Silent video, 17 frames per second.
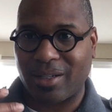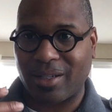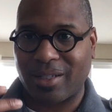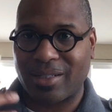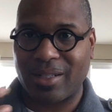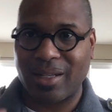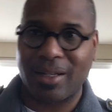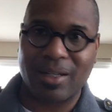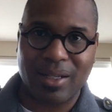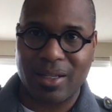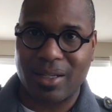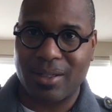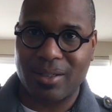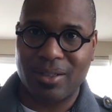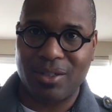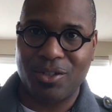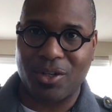
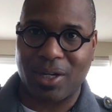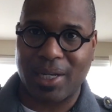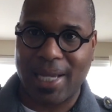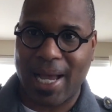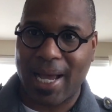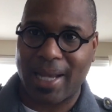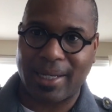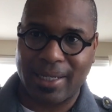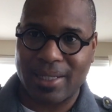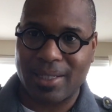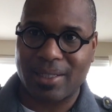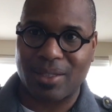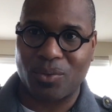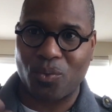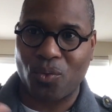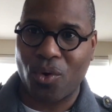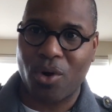extended your kindness
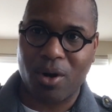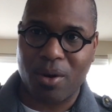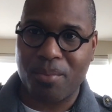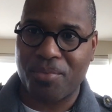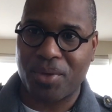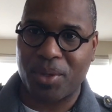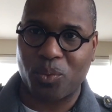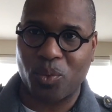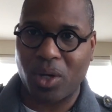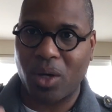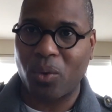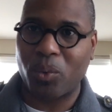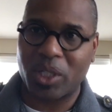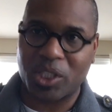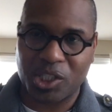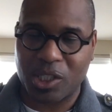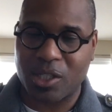and warmth and well
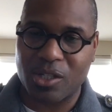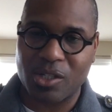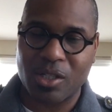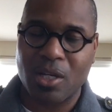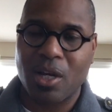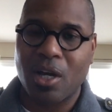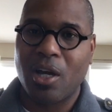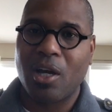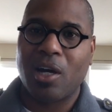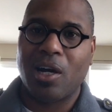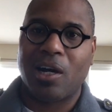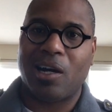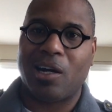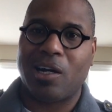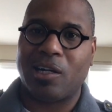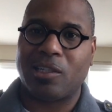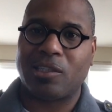wishes
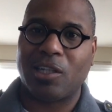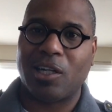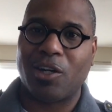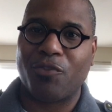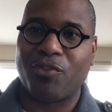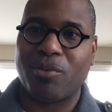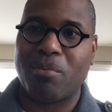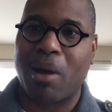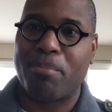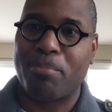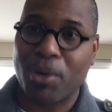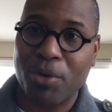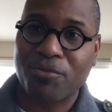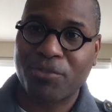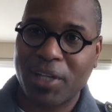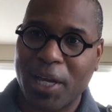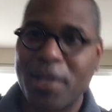for my
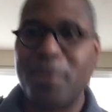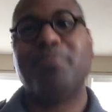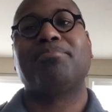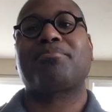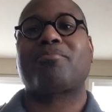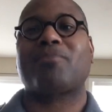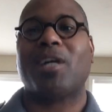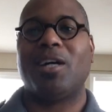birthday,